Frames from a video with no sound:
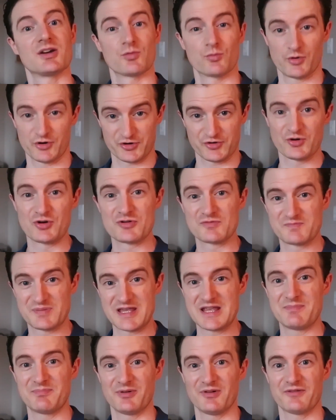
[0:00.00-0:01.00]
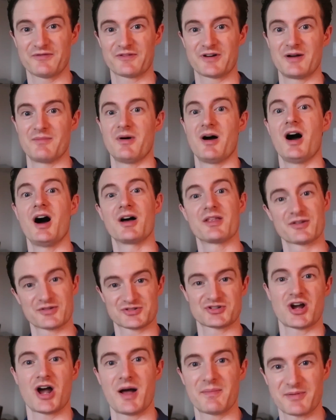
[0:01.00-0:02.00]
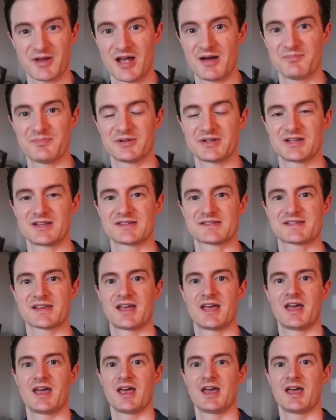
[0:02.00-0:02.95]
recruit people from other top companies,